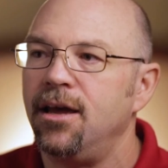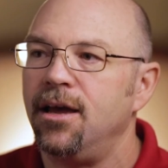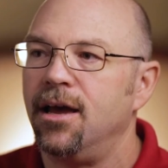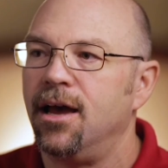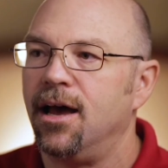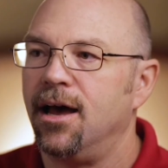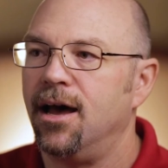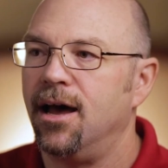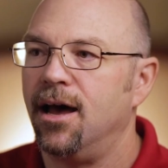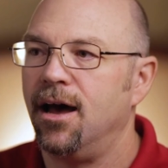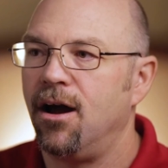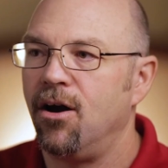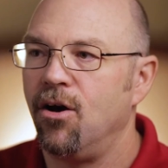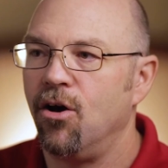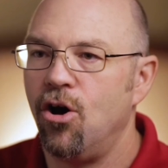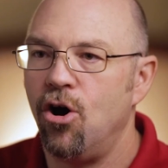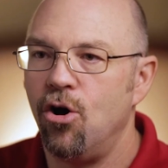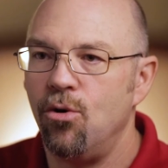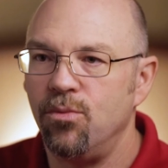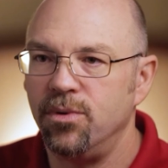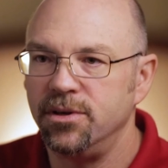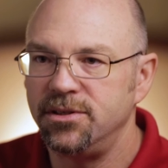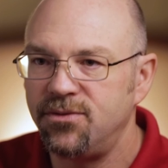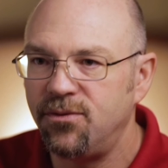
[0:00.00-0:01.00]
Our
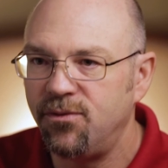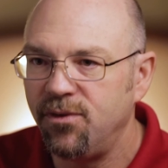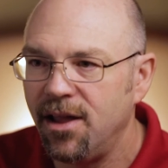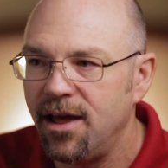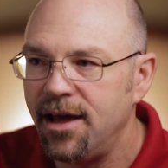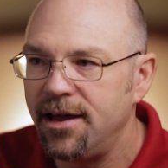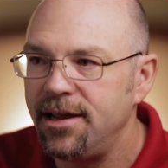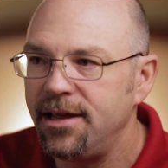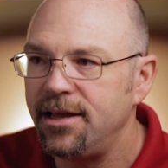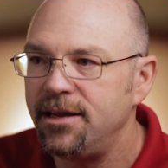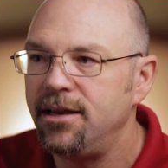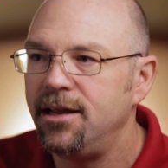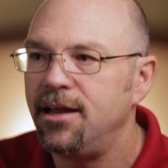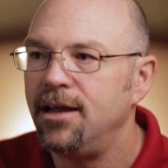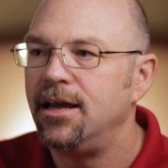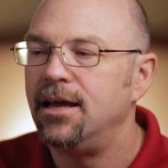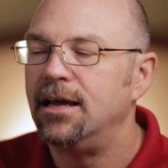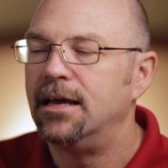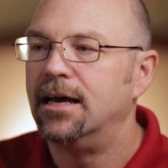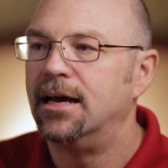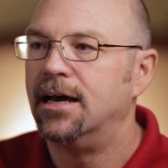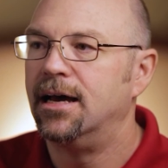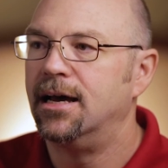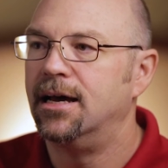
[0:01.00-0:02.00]
home was flooded.
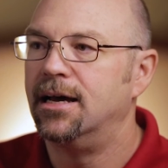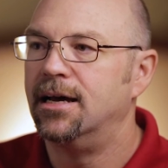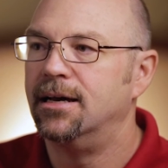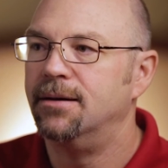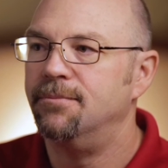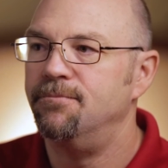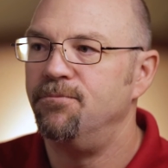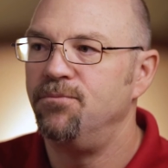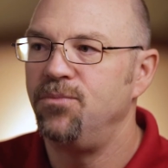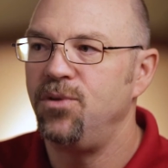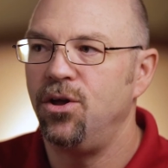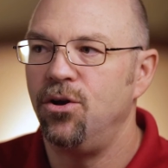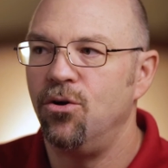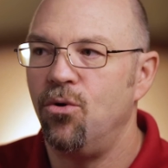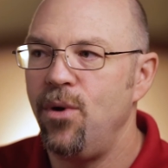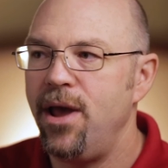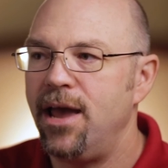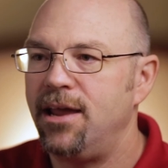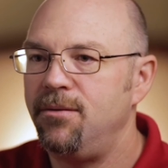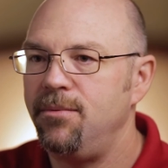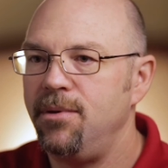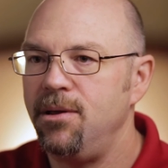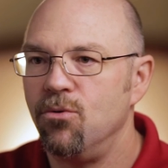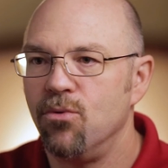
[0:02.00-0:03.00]
We
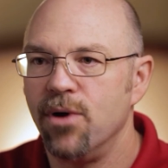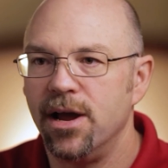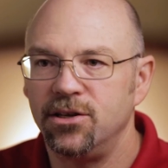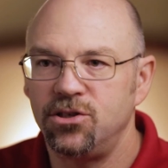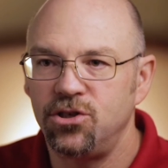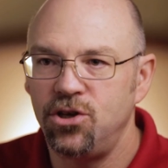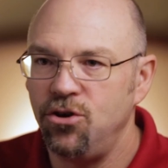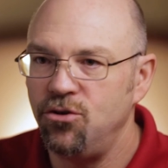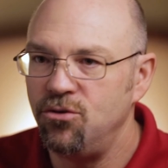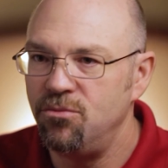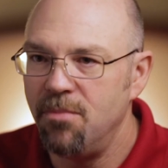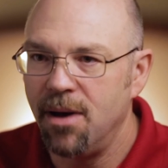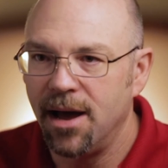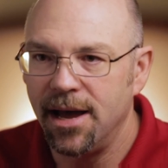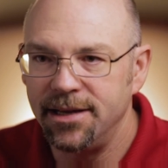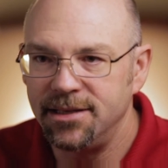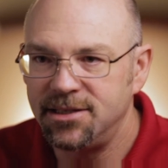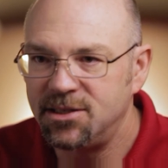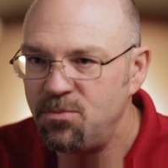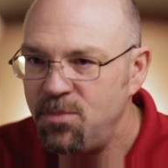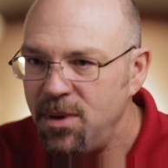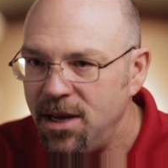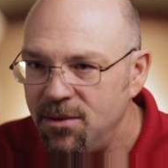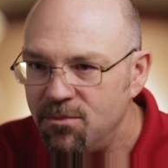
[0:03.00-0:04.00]
had to be rescued by
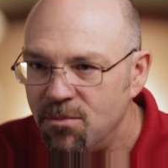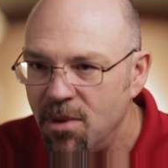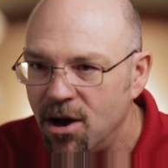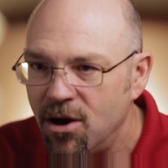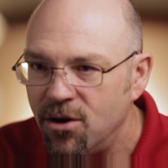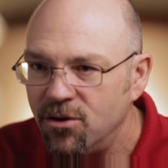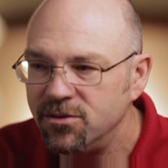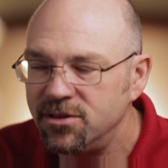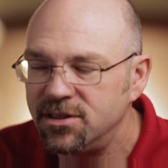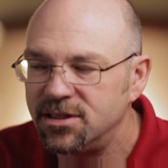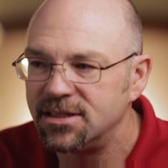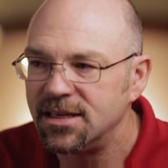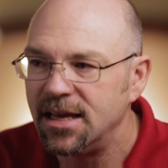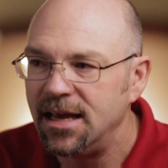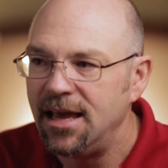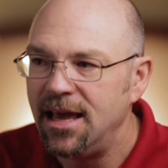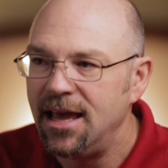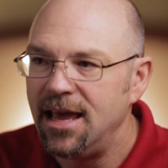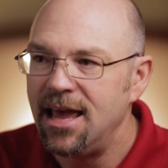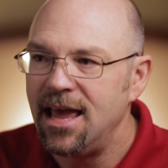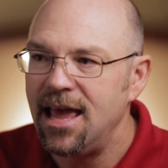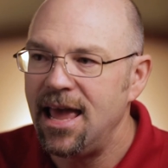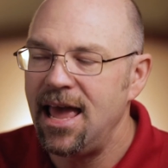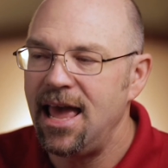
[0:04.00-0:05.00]
speedboats.
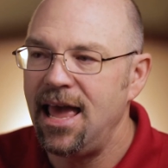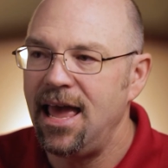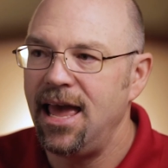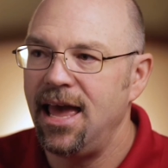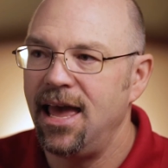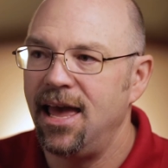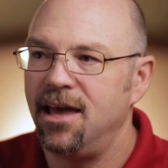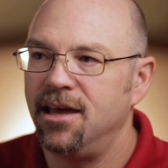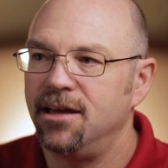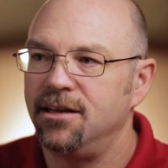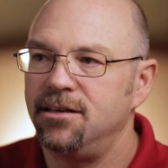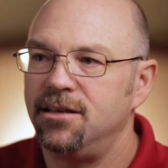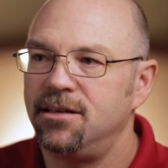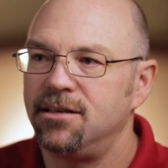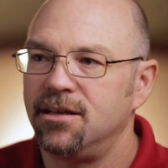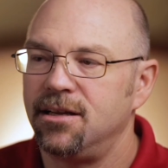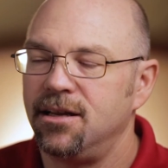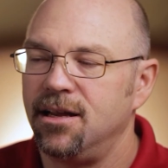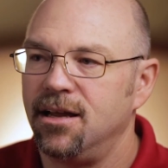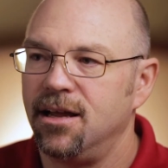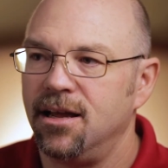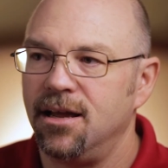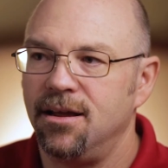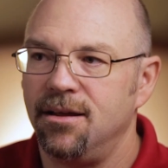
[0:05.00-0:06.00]
And
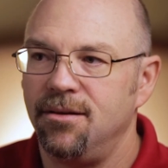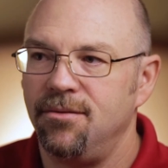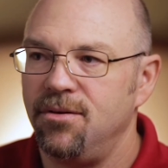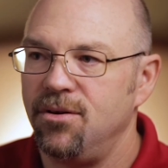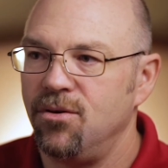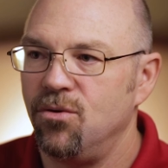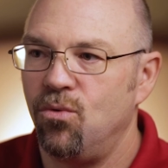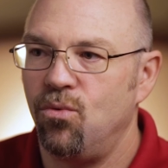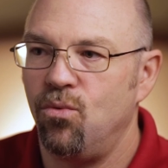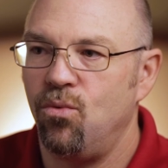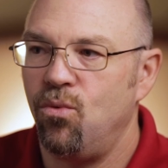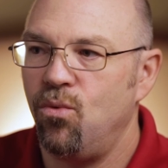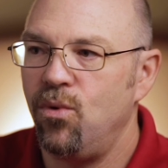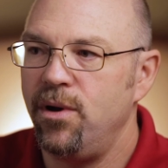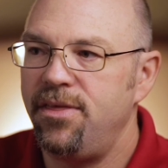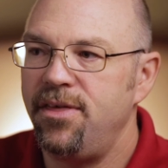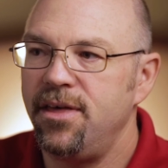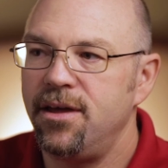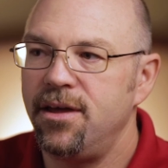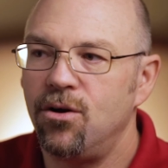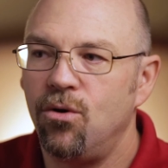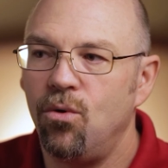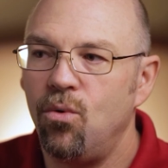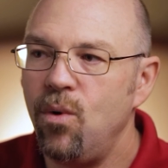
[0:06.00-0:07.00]

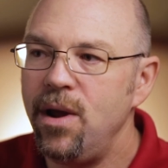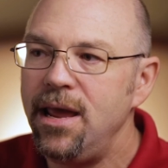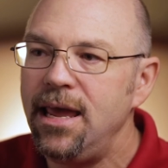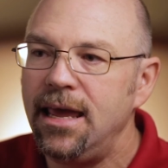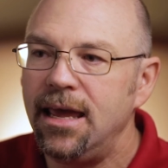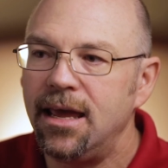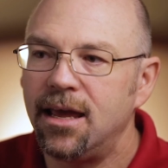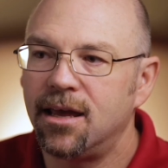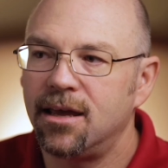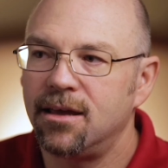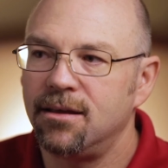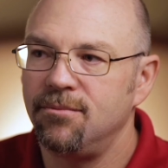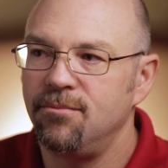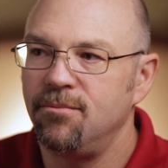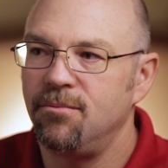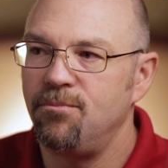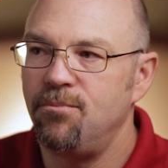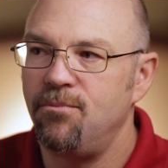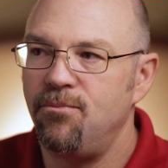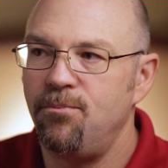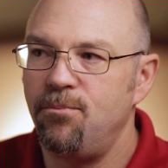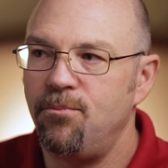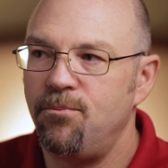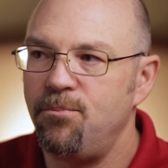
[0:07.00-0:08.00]
within a week,
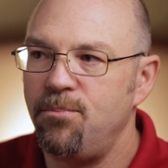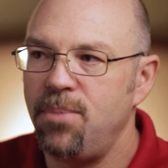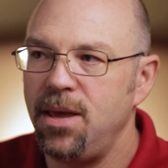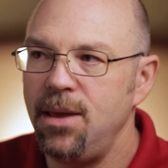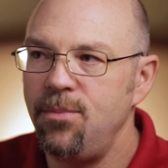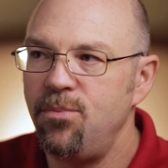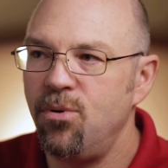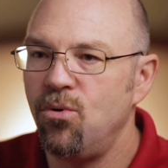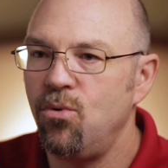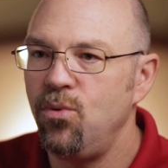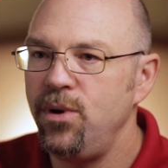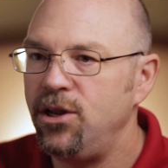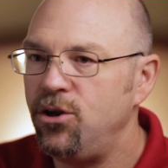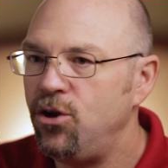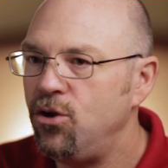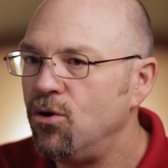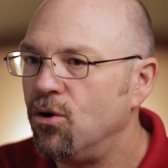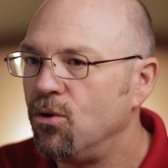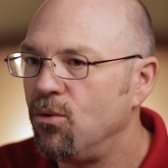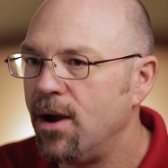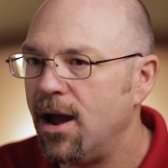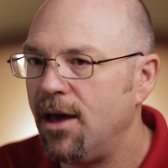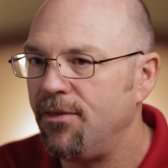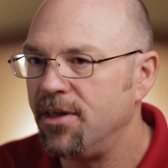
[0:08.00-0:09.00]
people we knew
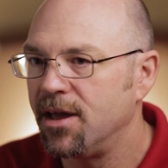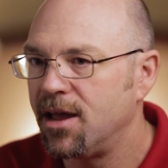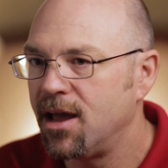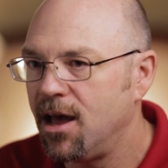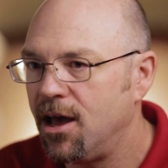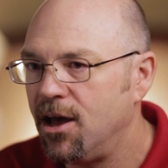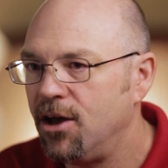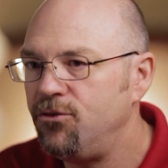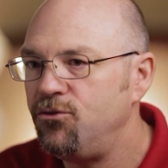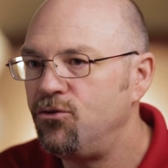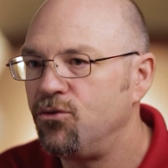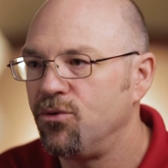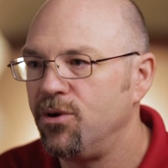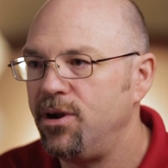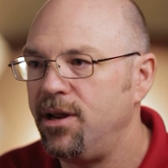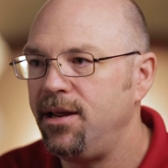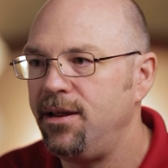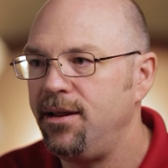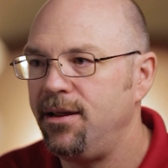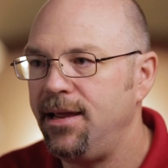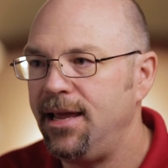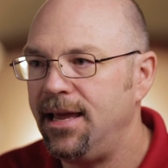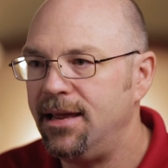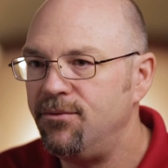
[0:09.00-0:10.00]
around the
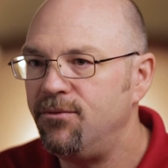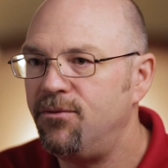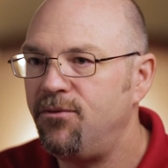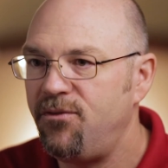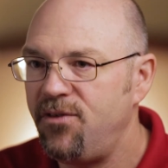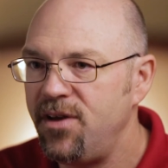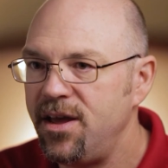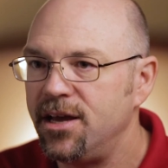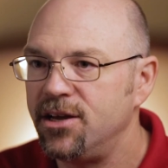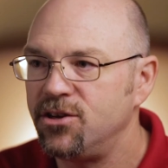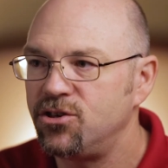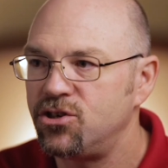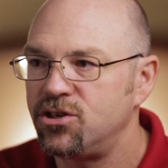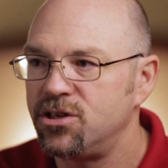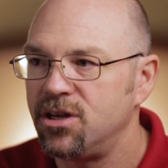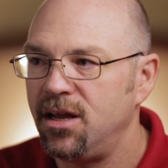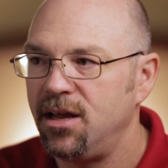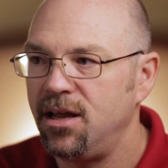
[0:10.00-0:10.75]
country in fish